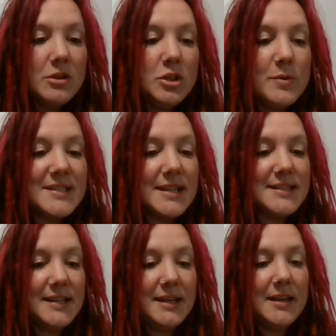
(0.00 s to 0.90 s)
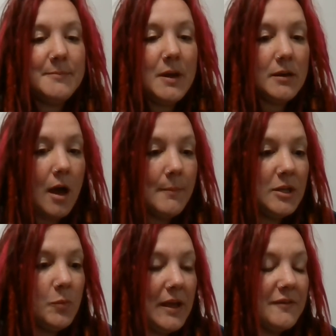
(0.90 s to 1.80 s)
Lewis had seen him
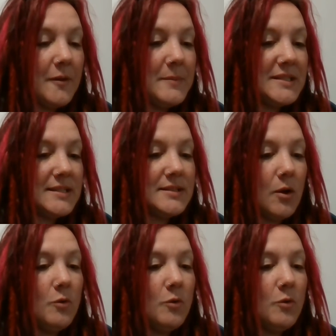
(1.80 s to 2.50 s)
coming away from Mrs.